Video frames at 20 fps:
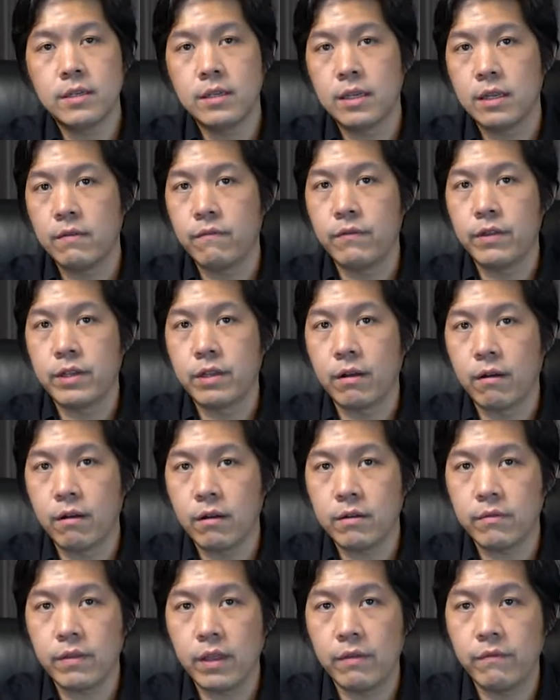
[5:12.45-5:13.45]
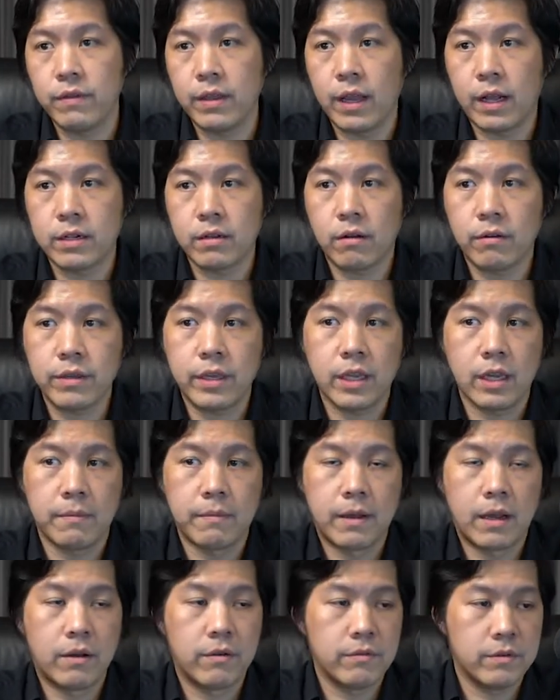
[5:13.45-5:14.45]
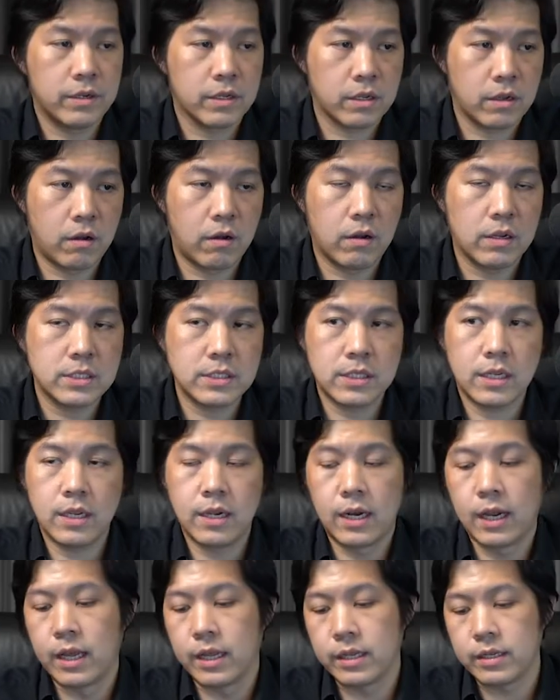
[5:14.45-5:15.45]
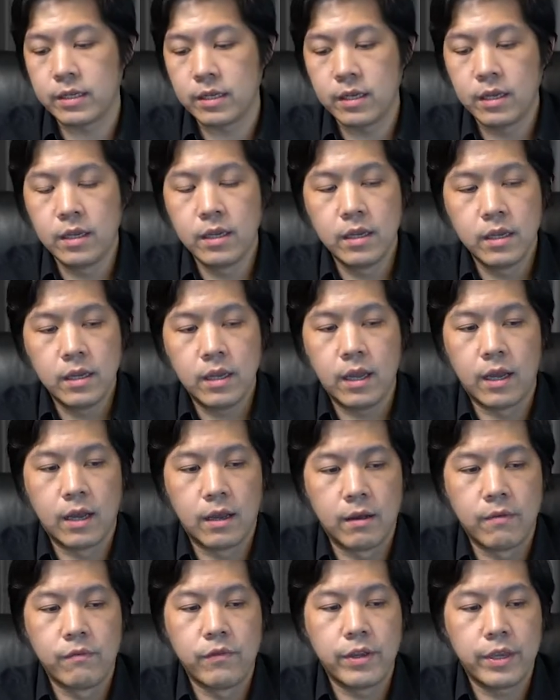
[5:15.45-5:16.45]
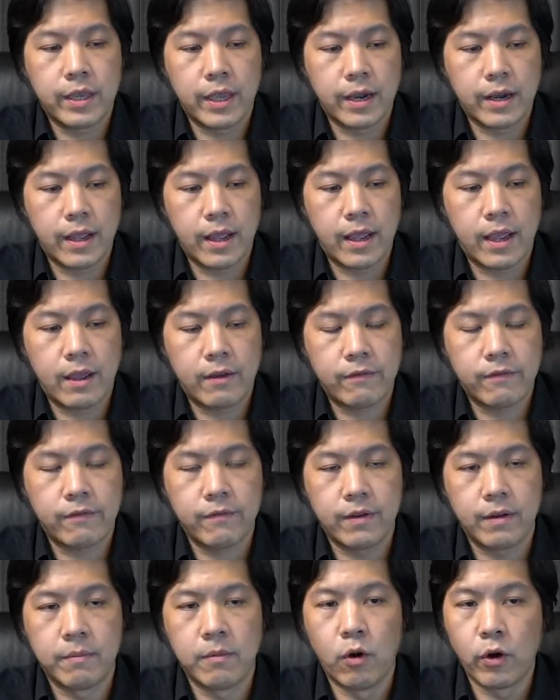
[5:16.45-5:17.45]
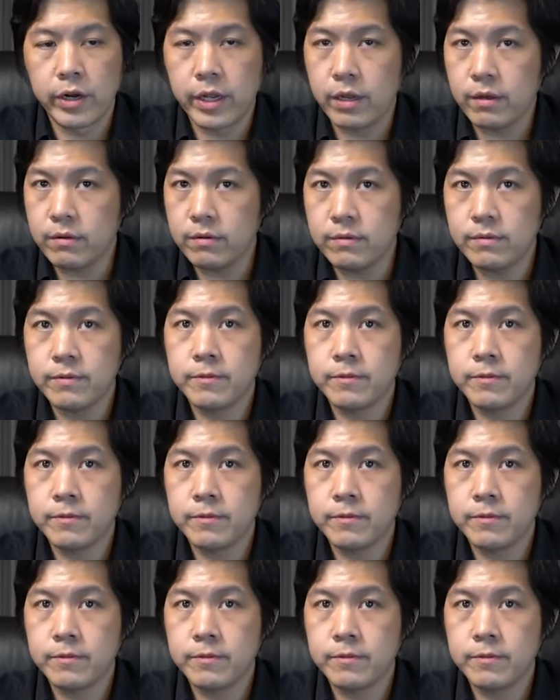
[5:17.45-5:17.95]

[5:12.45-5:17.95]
If we are talking about the cost, like we can have a model